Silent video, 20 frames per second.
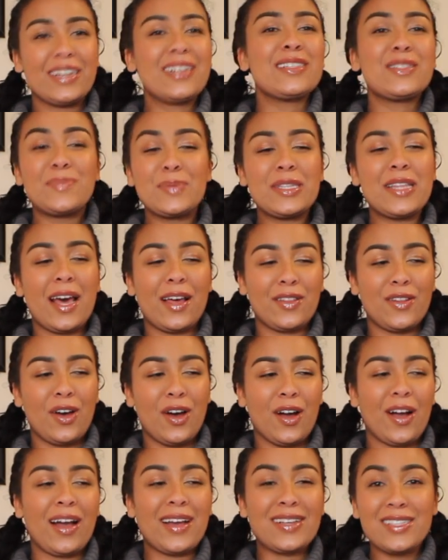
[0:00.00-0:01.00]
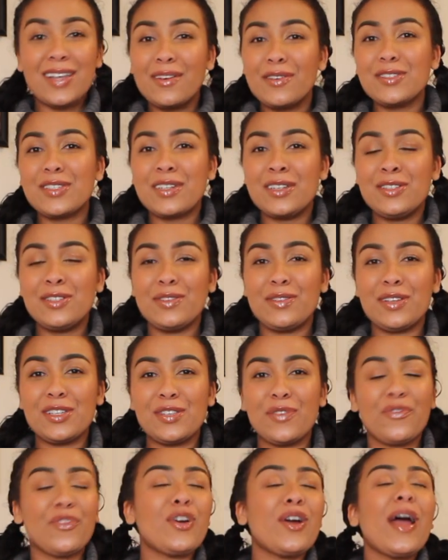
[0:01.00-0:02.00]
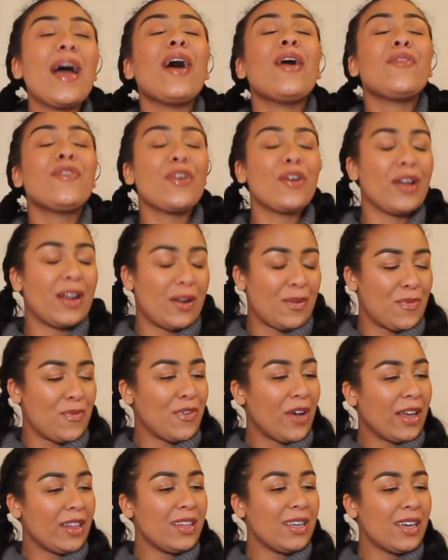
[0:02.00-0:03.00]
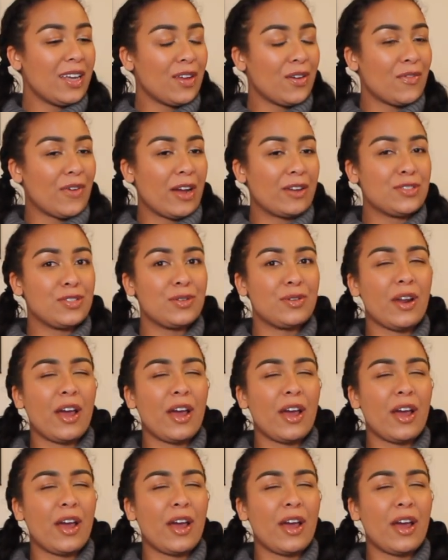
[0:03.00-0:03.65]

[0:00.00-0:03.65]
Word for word: It's been that long. I said I was gonna do this forever and I'm finally getting around to it.